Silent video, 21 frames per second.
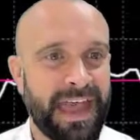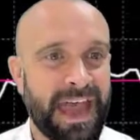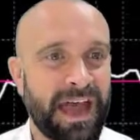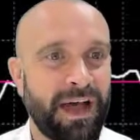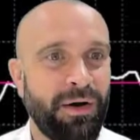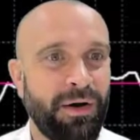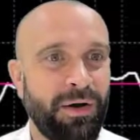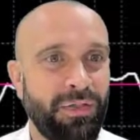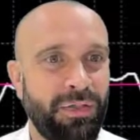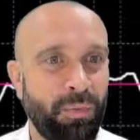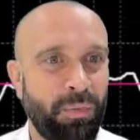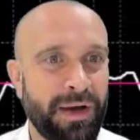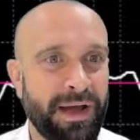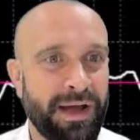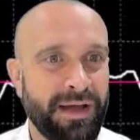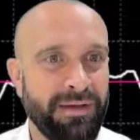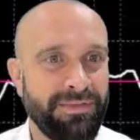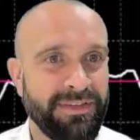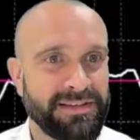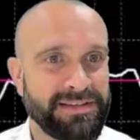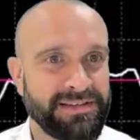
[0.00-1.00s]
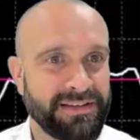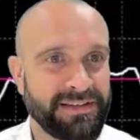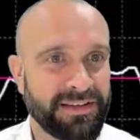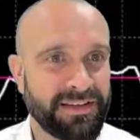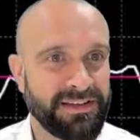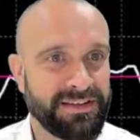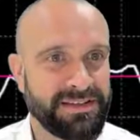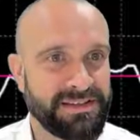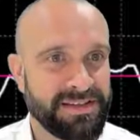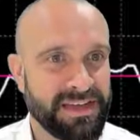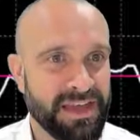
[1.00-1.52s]
out of the way of this
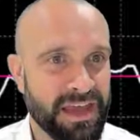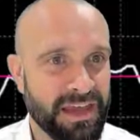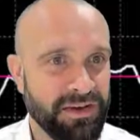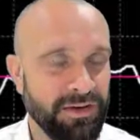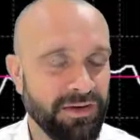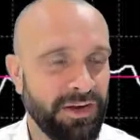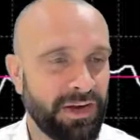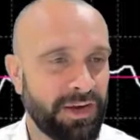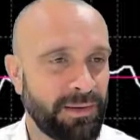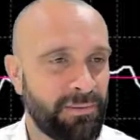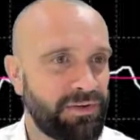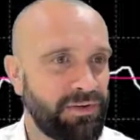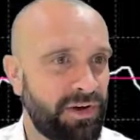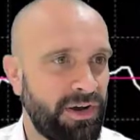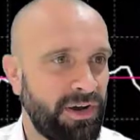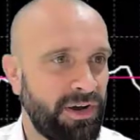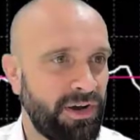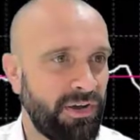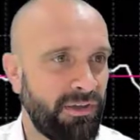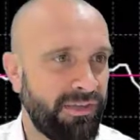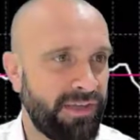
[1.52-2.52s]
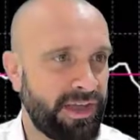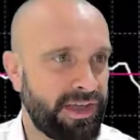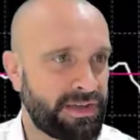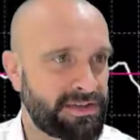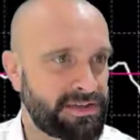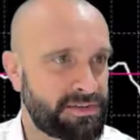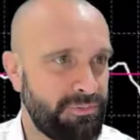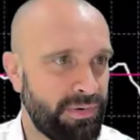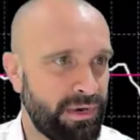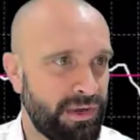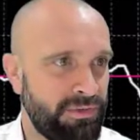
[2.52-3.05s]
continued upside on the
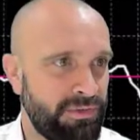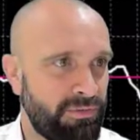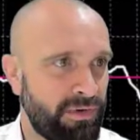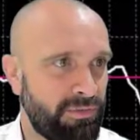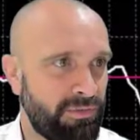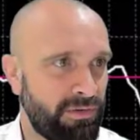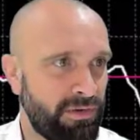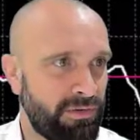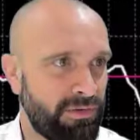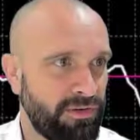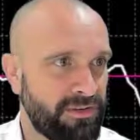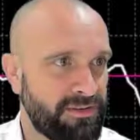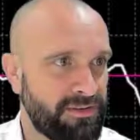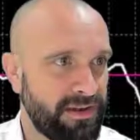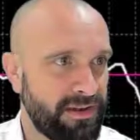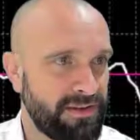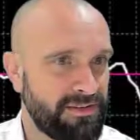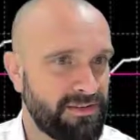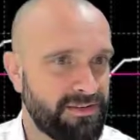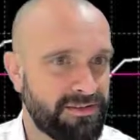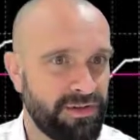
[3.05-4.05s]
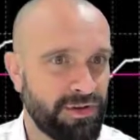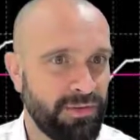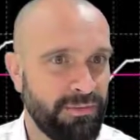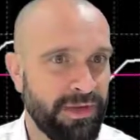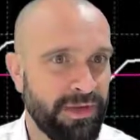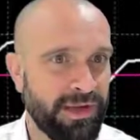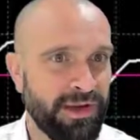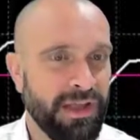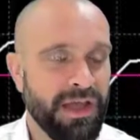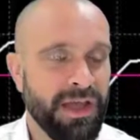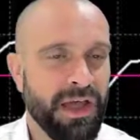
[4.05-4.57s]
S&P 500. So let's zoom
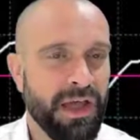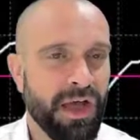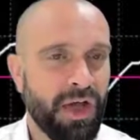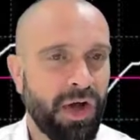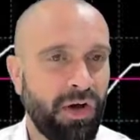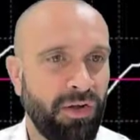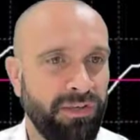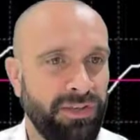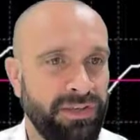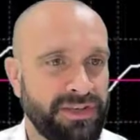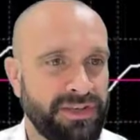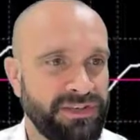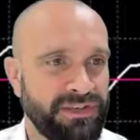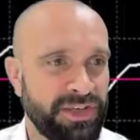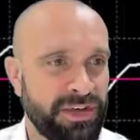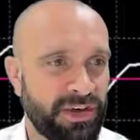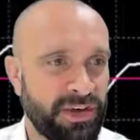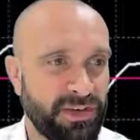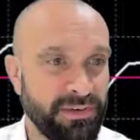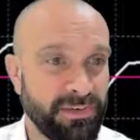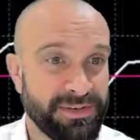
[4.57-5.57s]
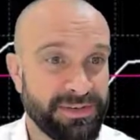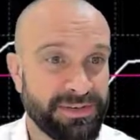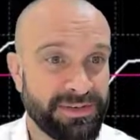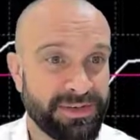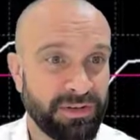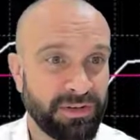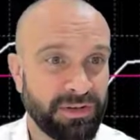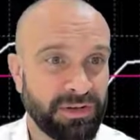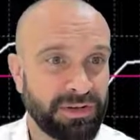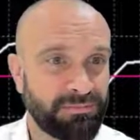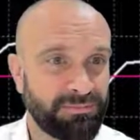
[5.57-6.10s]
in on this chart, and we're
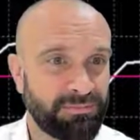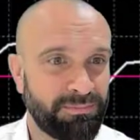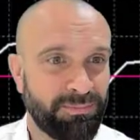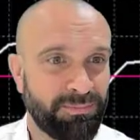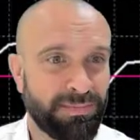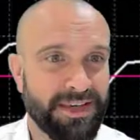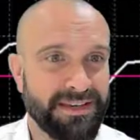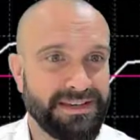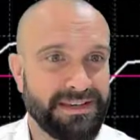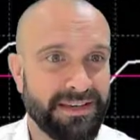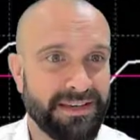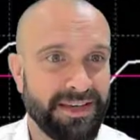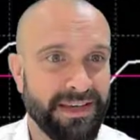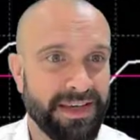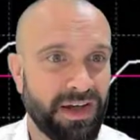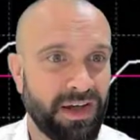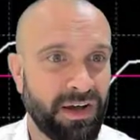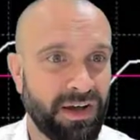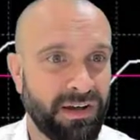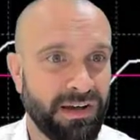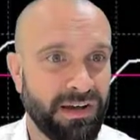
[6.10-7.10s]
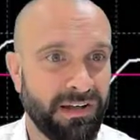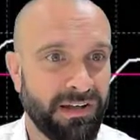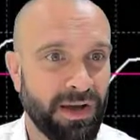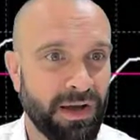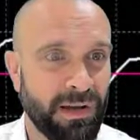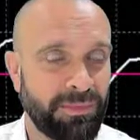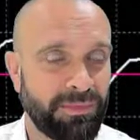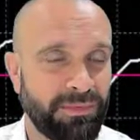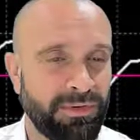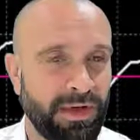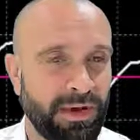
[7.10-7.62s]
still basically hugging
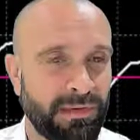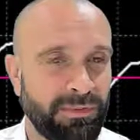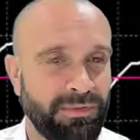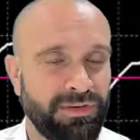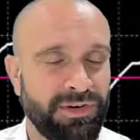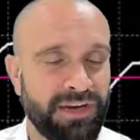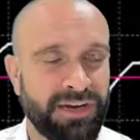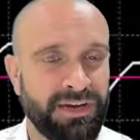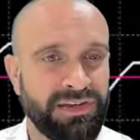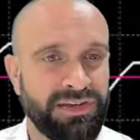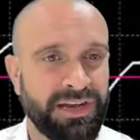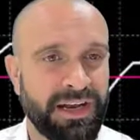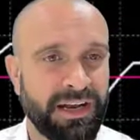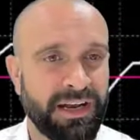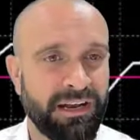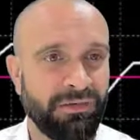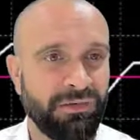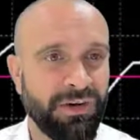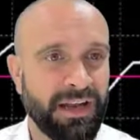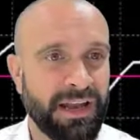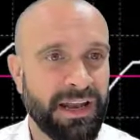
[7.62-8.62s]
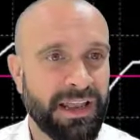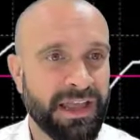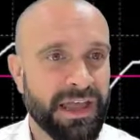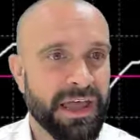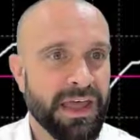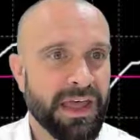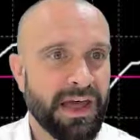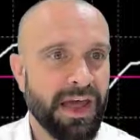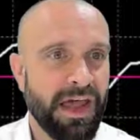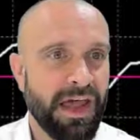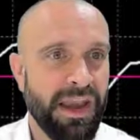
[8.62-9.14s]
the uptrend channel really.
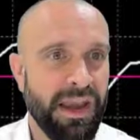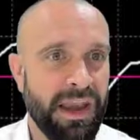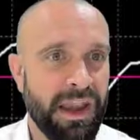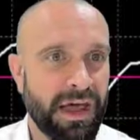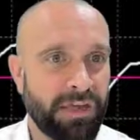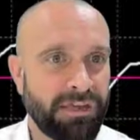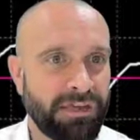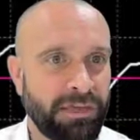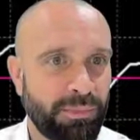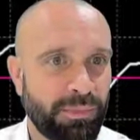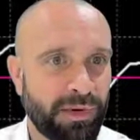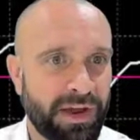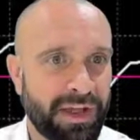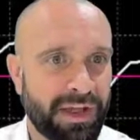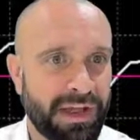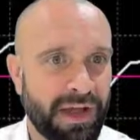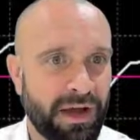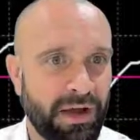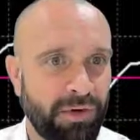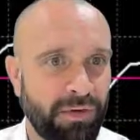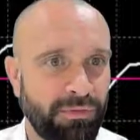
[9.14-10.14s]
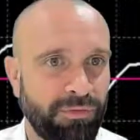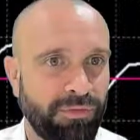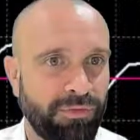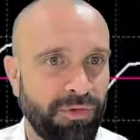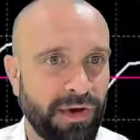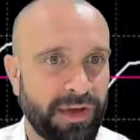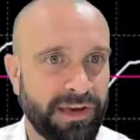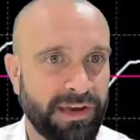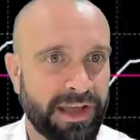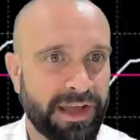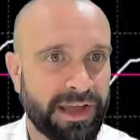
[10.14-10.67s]
Another breakout on
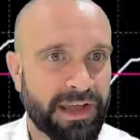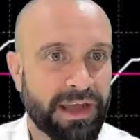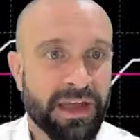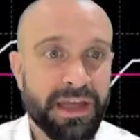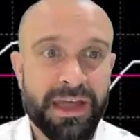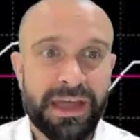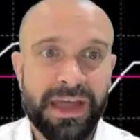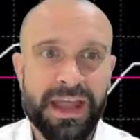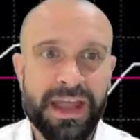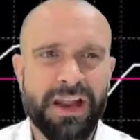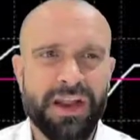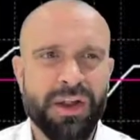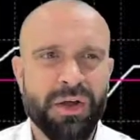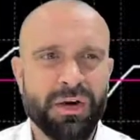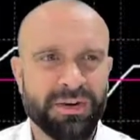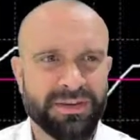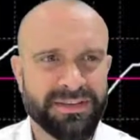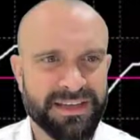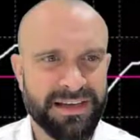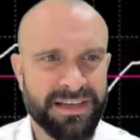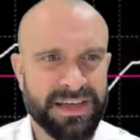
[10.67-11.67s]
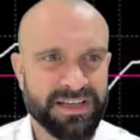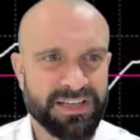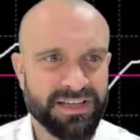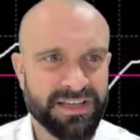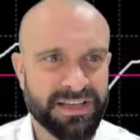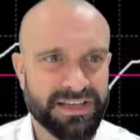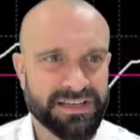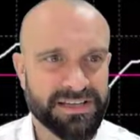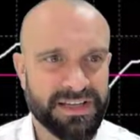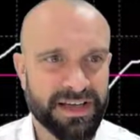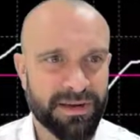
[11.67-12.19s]
Friday. It looked
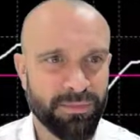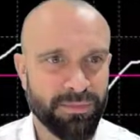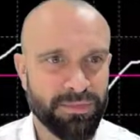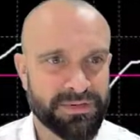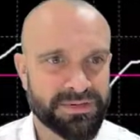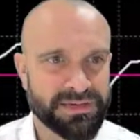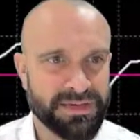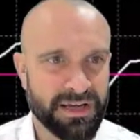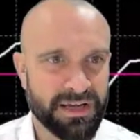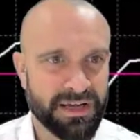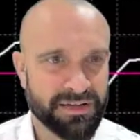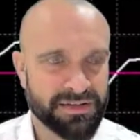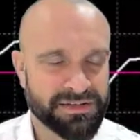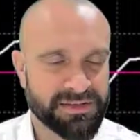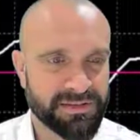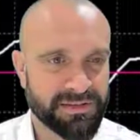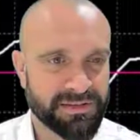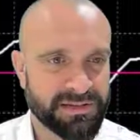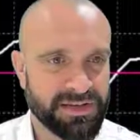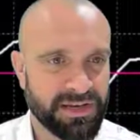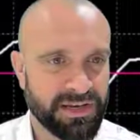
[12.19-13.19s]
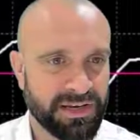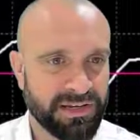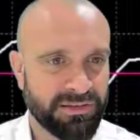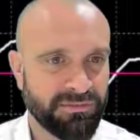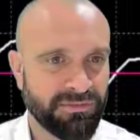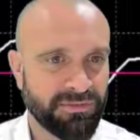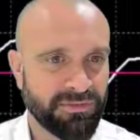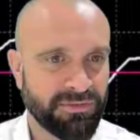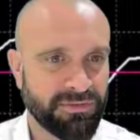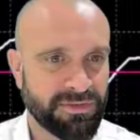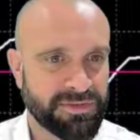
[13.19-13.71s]
initially as that was
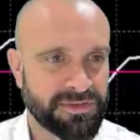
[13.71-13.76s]
turning